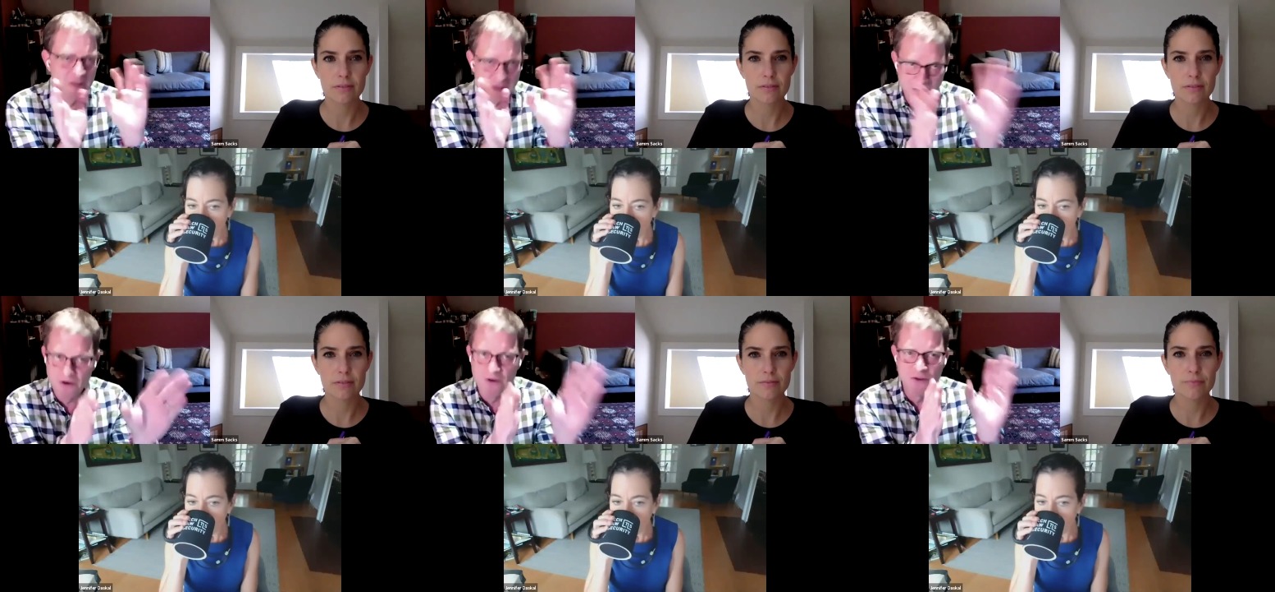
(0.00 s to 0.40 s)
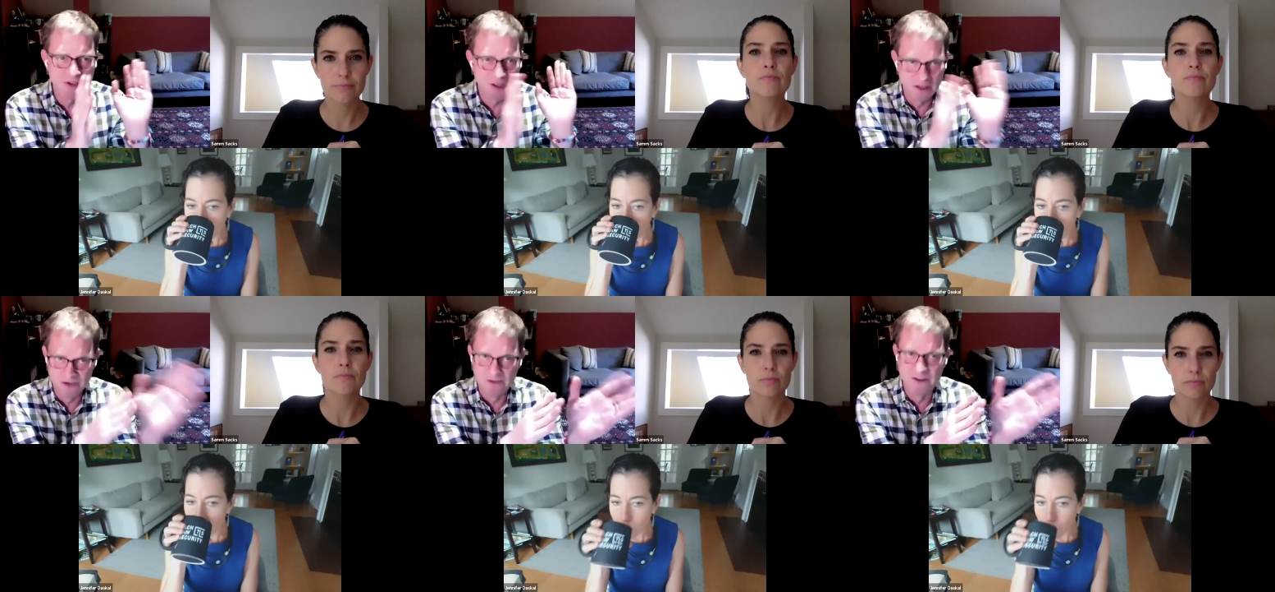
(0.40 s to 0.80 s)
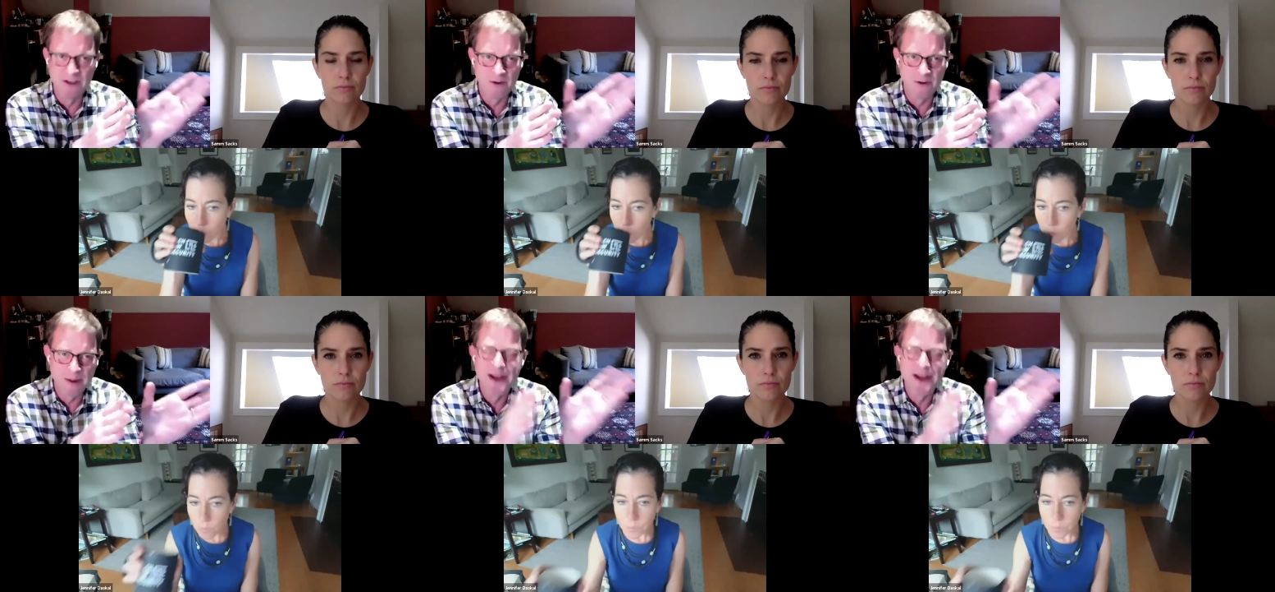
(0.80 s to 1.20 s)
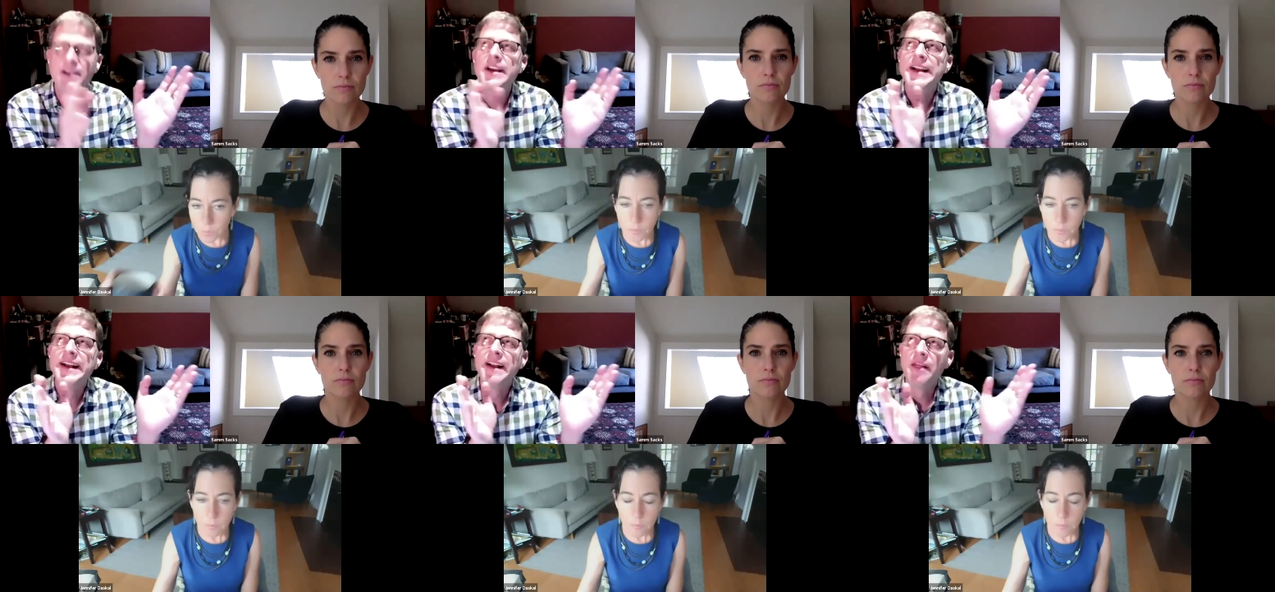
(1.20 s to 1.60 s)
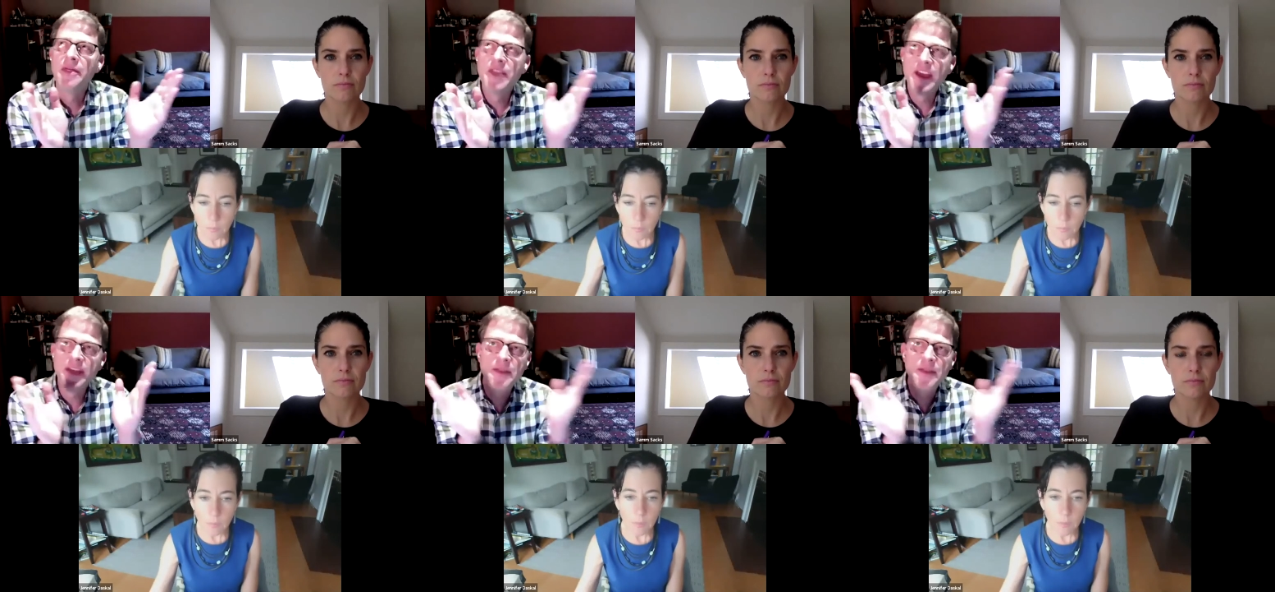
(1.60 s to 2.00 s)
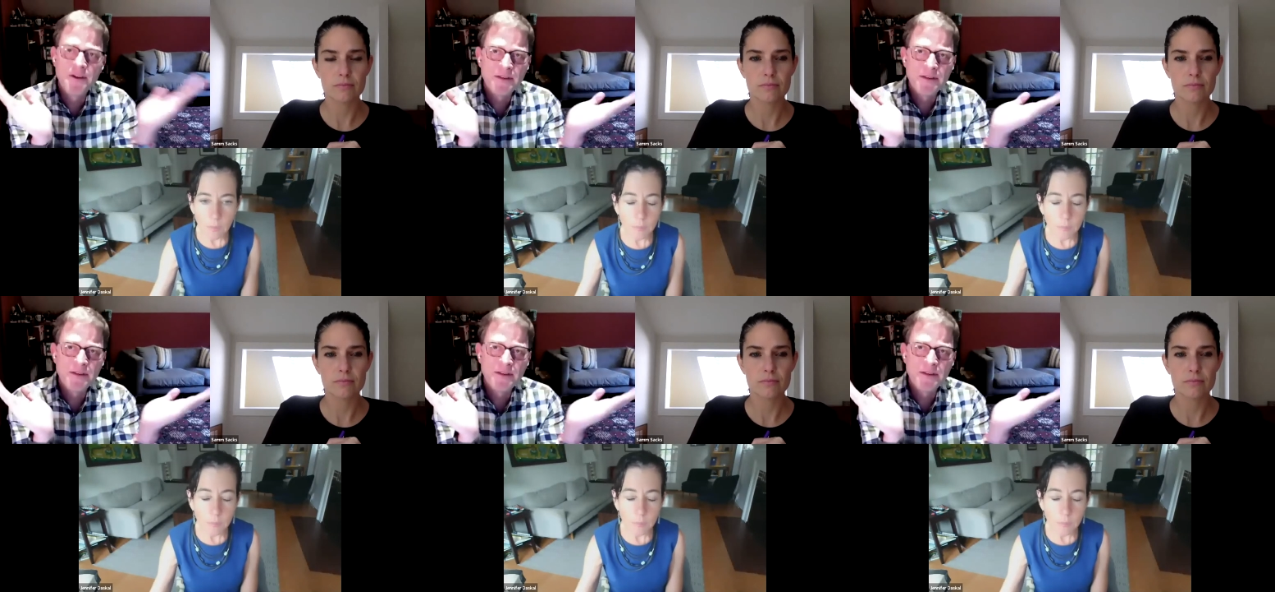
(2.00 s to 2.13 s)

Speaker 1: those clearly are banned then there,